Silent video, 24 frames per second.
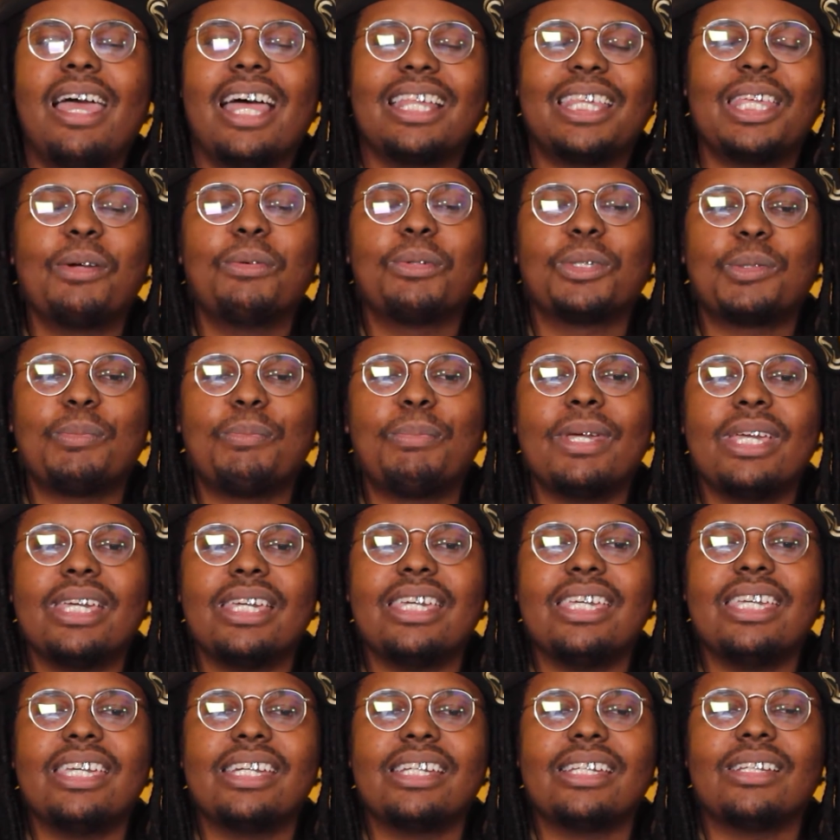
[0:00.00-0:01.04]
I think it was
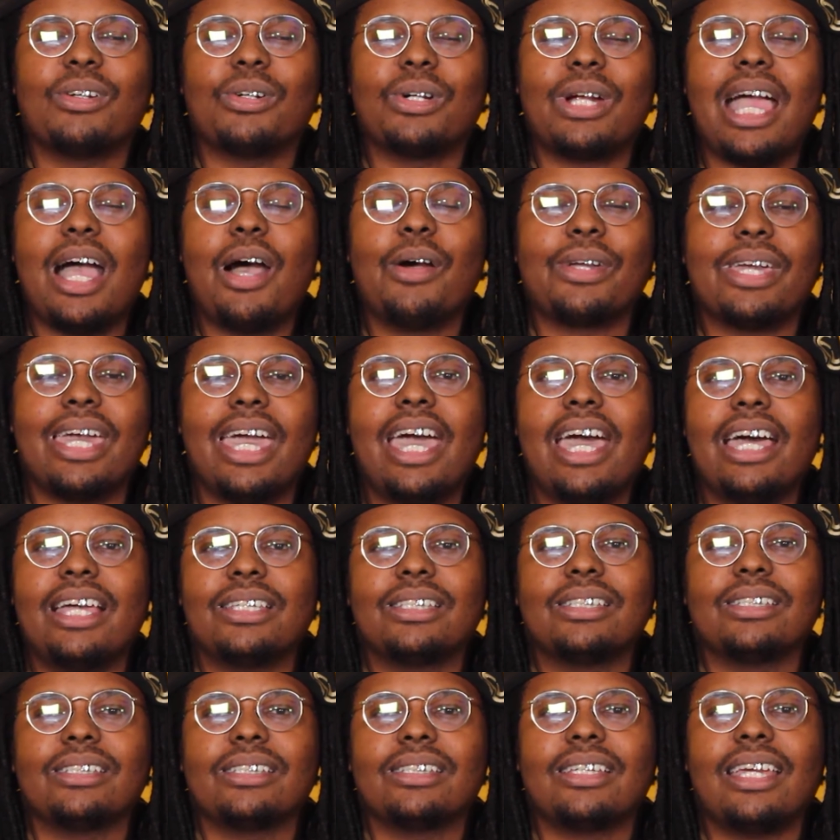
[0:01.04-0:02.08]
Biggie or
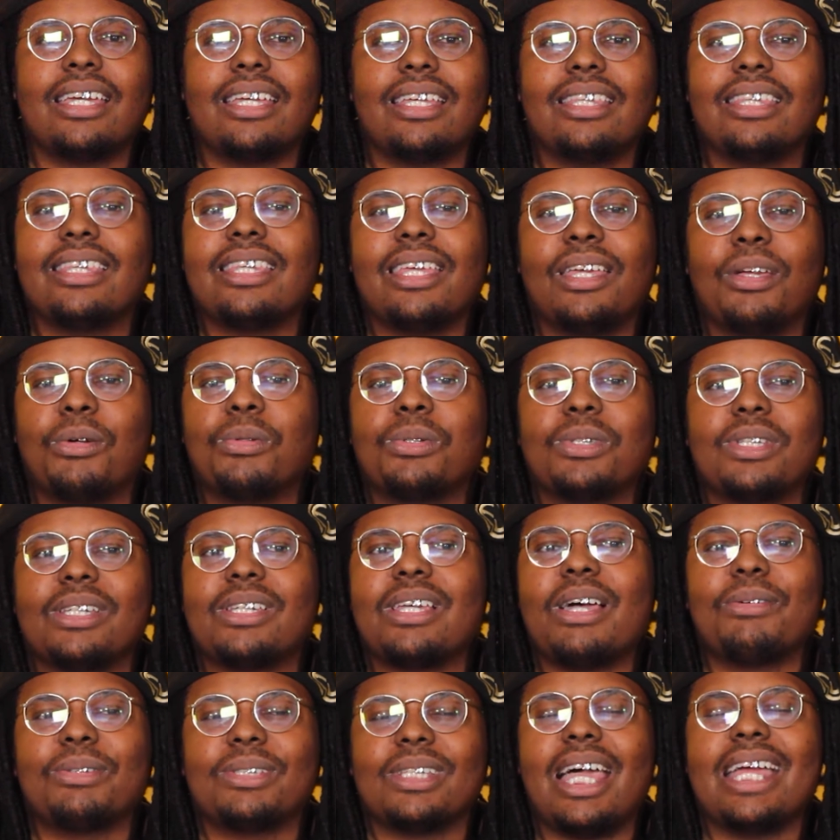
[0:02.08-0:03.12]
Outkast. I was
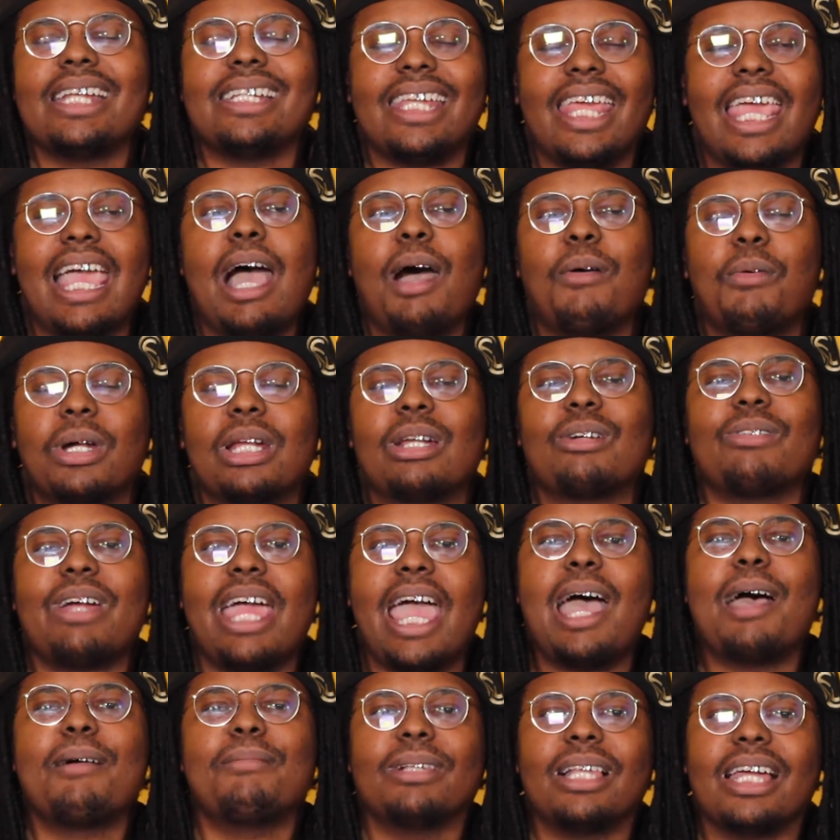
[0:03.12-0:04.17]
like, damn, I want to
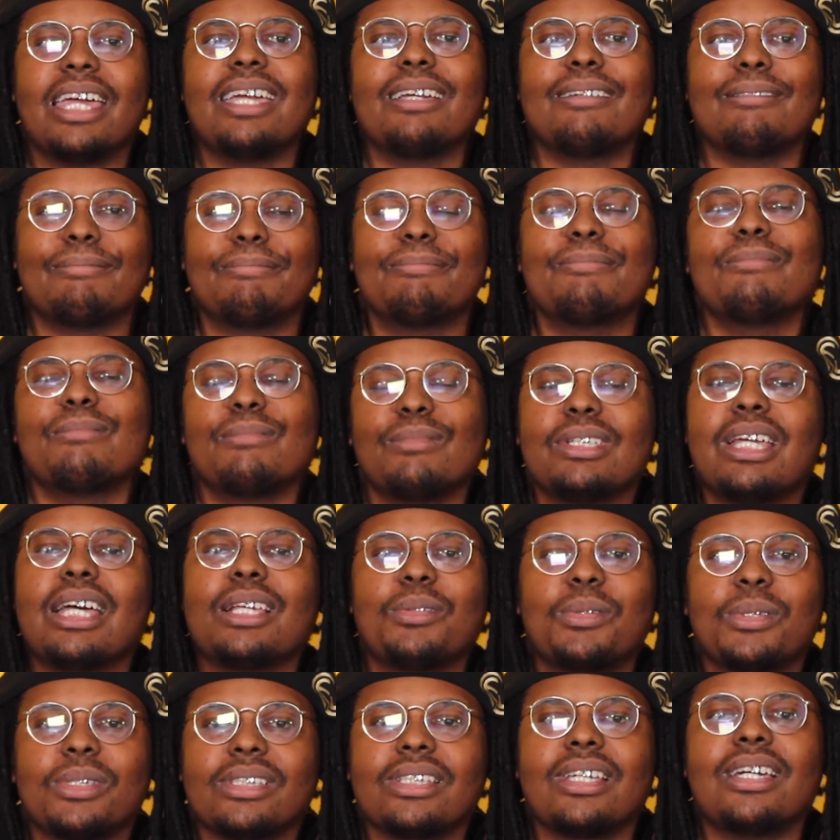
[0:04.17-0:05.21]
rap. Like
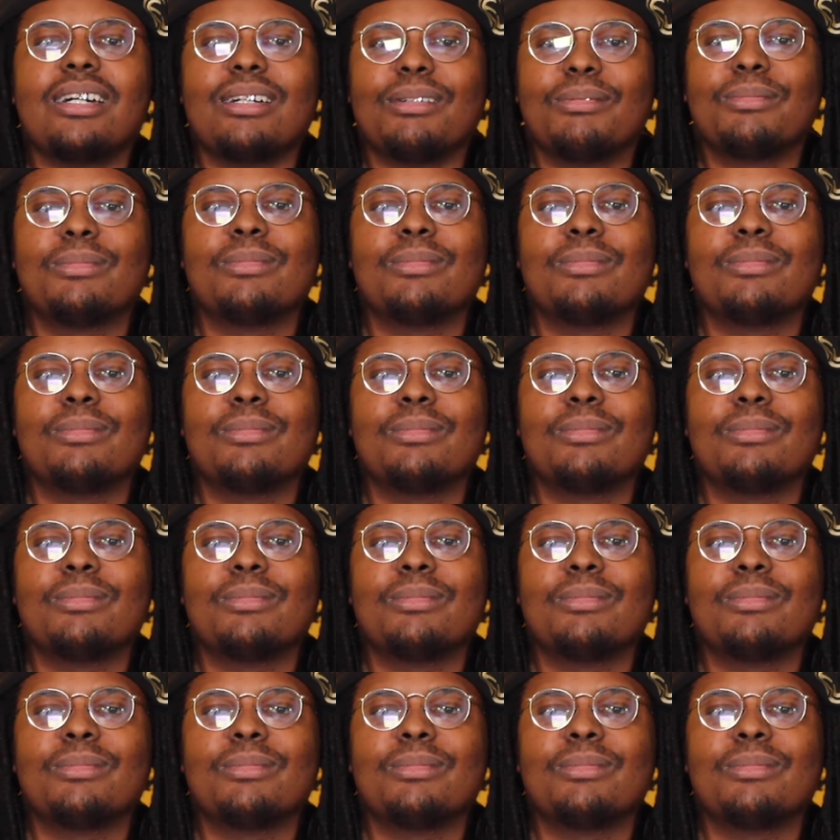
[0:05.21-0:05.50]
that's what's up.